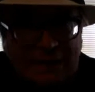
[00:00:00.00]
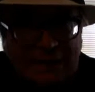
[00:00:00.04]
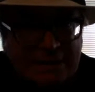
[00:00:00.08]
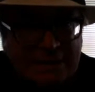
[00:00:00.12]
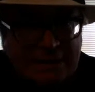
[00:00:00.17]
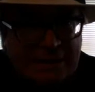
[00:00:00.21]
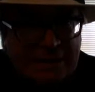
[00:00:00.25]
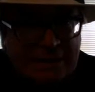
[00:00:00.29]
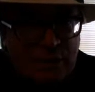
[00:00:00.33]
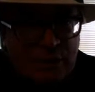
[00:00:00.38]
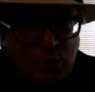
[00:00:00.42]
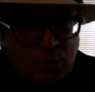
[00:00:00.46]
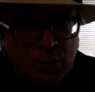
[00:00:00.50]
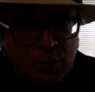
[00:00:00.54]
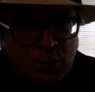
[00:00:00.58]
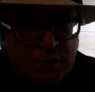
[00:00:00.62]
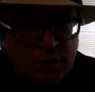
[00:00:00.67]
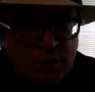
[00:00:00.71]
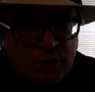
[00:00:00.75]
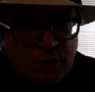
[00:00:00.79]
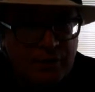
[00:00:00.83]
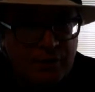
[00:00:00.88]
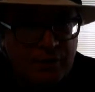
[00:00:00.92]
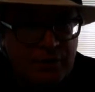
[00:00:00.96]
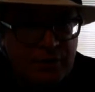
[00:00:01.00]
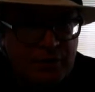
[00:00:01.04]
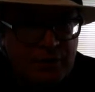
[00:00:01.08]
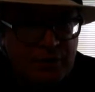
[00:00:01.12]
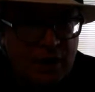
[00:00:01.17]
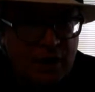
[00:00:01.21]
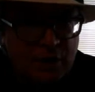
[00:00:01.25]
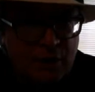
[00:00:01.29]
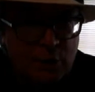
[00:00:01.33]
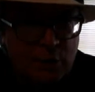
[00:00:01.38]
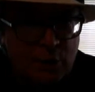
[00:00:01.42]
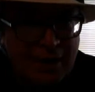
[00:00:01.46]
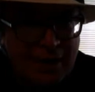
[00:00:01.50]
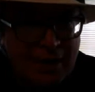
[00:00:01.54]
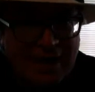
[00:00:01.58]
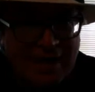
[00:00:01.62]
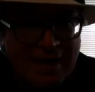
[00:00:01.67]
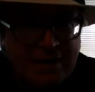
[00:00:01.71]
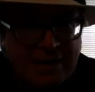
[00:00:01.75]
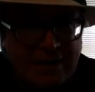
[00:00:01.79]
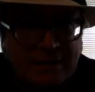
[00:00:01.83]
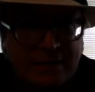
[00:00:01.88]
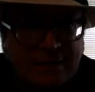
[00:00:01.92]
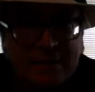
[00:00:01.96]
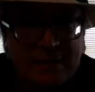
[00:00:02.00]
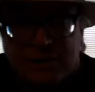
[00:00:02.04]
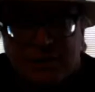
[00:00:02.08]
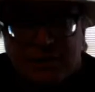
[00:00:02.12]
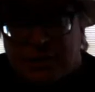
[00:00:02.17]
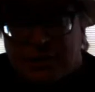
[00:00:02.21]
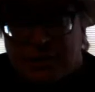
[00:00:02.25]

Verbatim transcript: into one of these creators